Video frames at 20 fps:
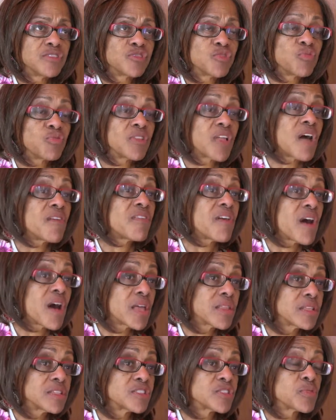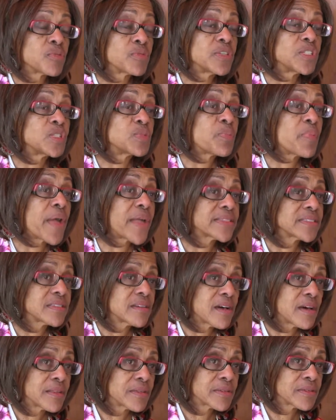to love others, to respect
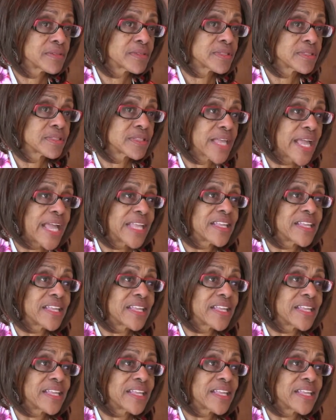others.